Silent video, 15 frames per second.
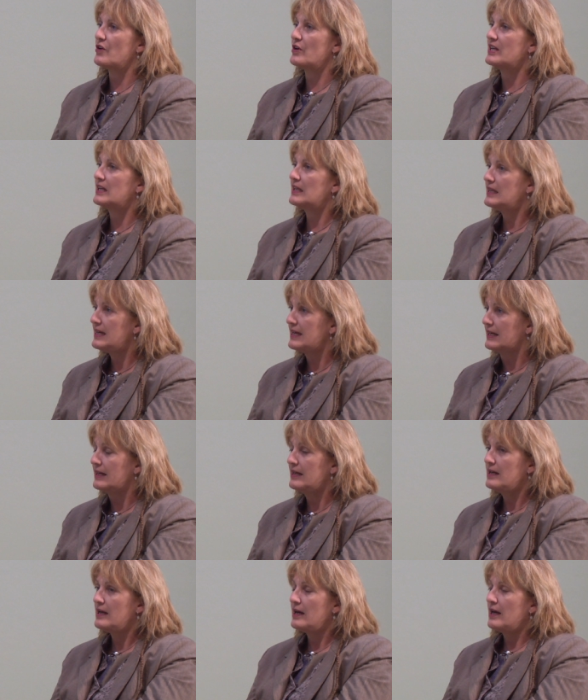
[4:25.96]
very
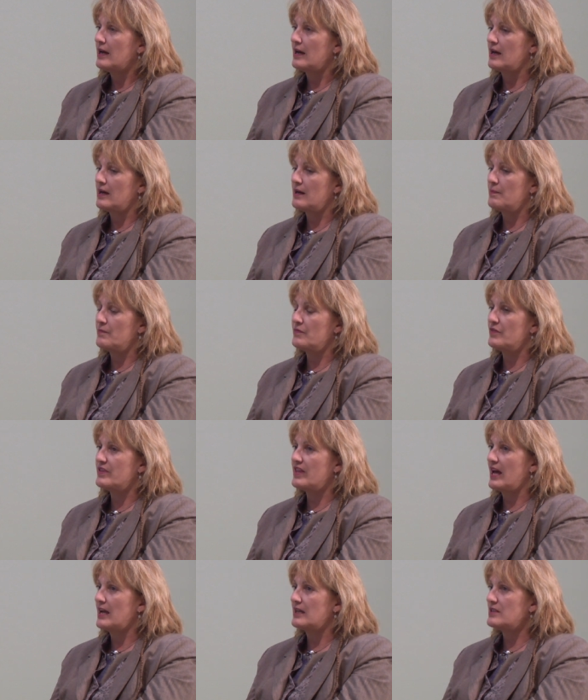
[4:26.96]
clear
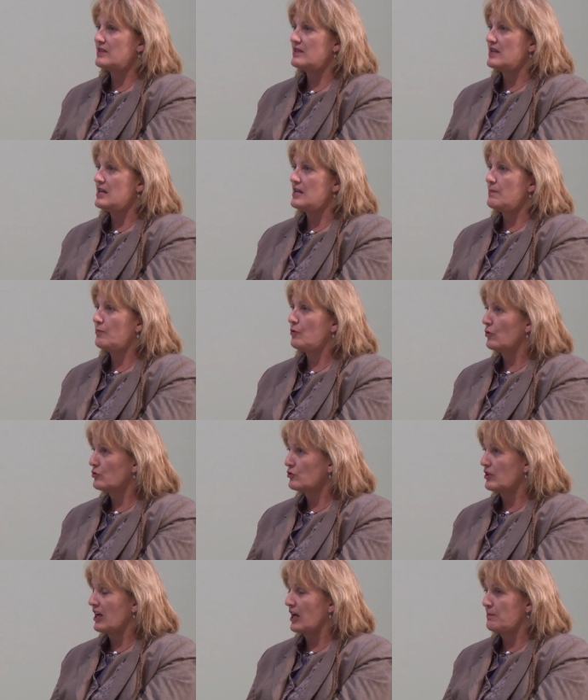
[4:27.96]
that the
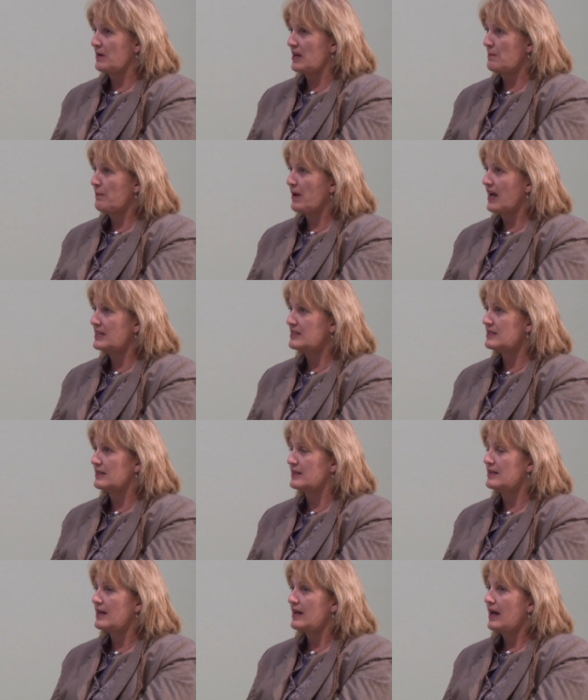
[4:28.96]
portrait had been
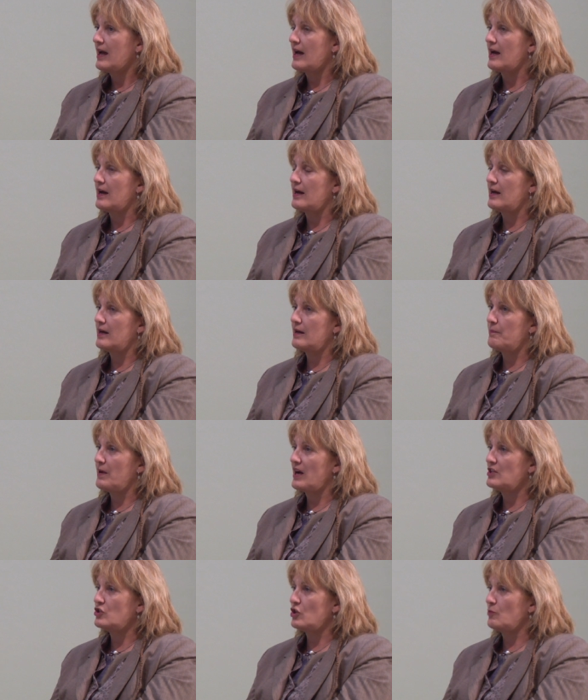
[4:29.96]
painted
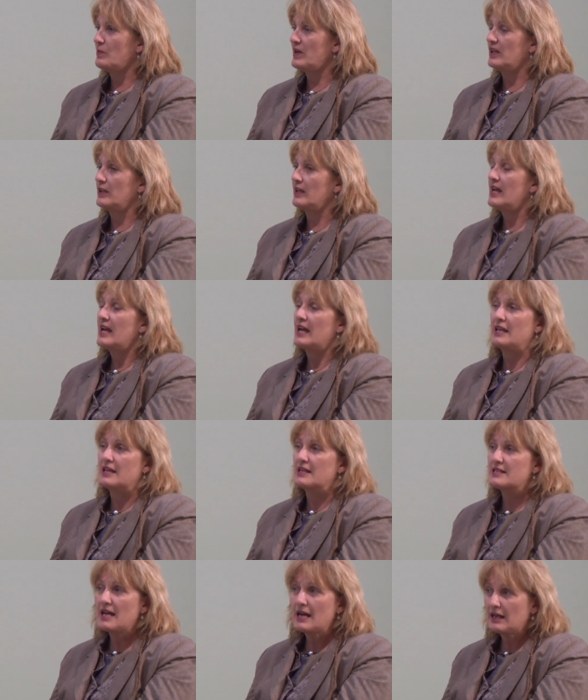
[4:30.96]
by Dobell in
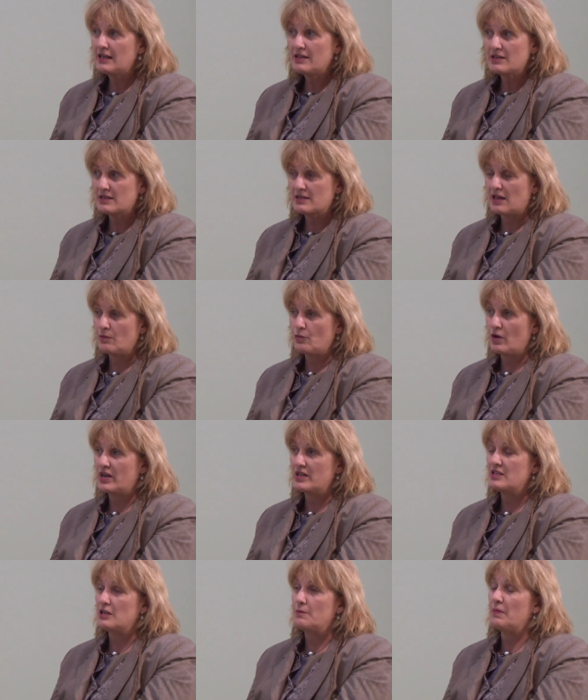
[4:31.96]
exactly the same way
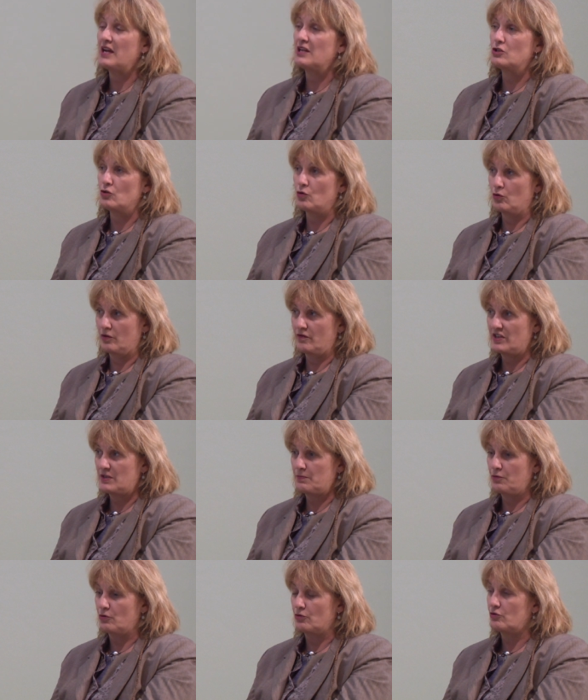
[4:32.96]
as he painted all of
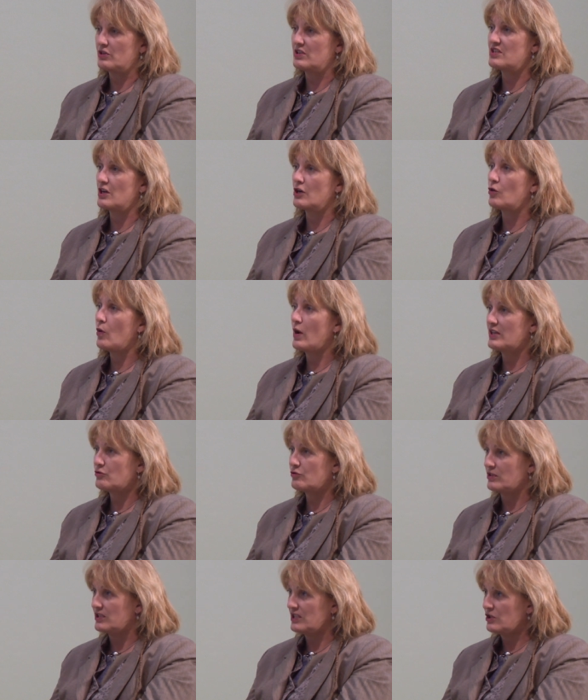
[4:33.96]
his portraits, a quite
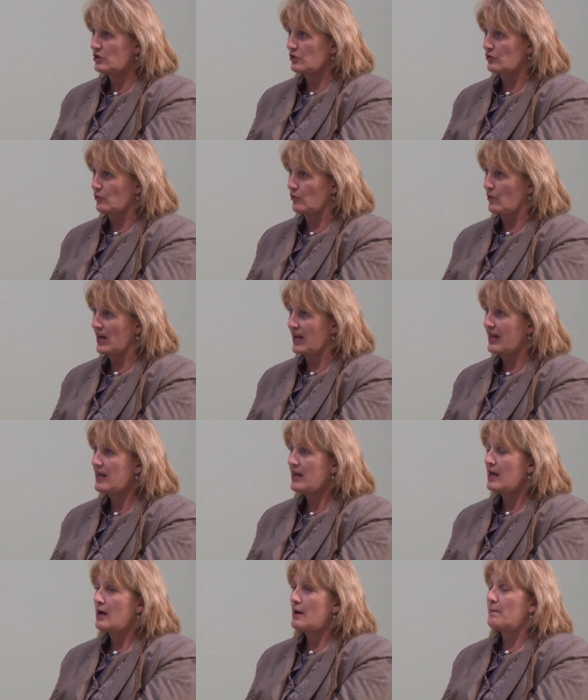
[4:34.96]
traditional way,
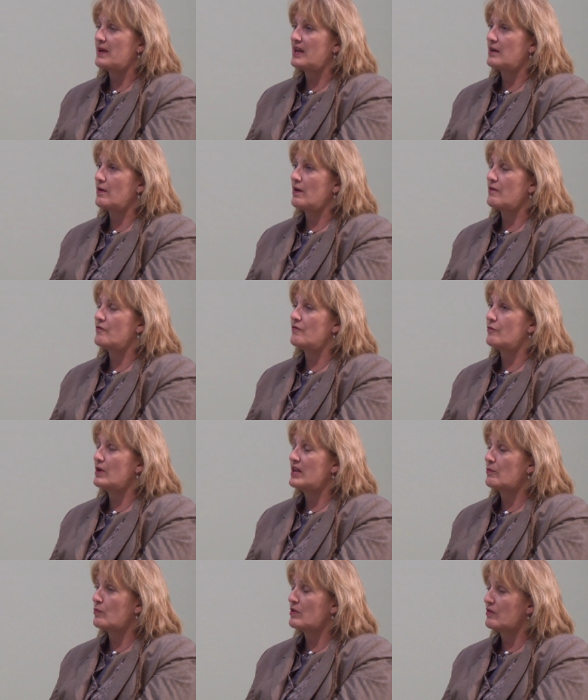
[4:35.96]
but
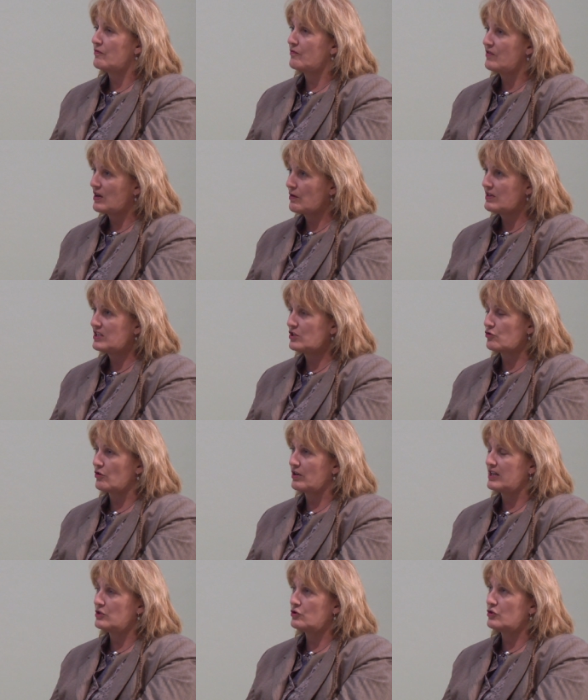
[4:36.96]
with a very
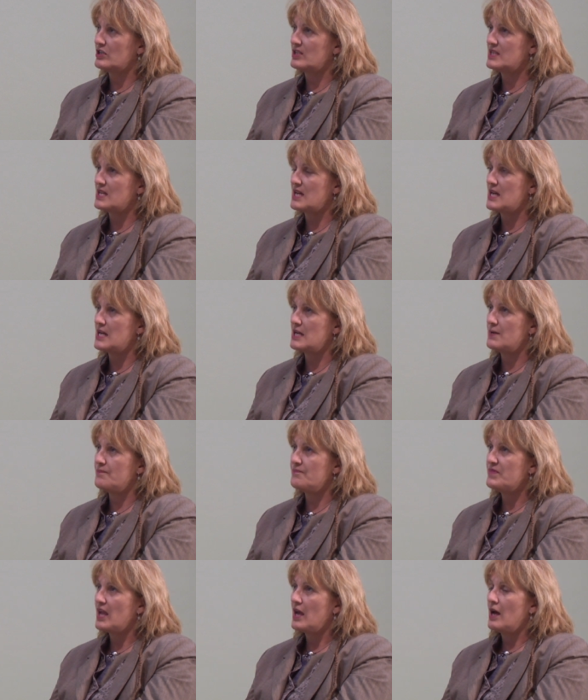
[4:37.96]
strong interest
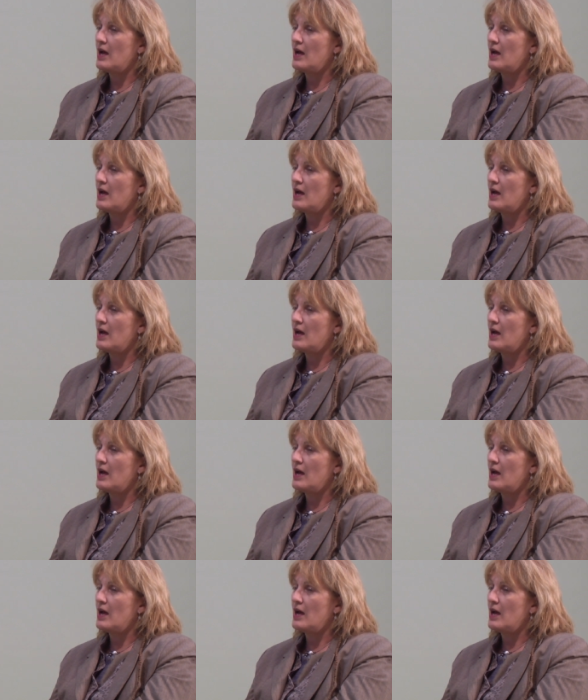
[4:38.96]
in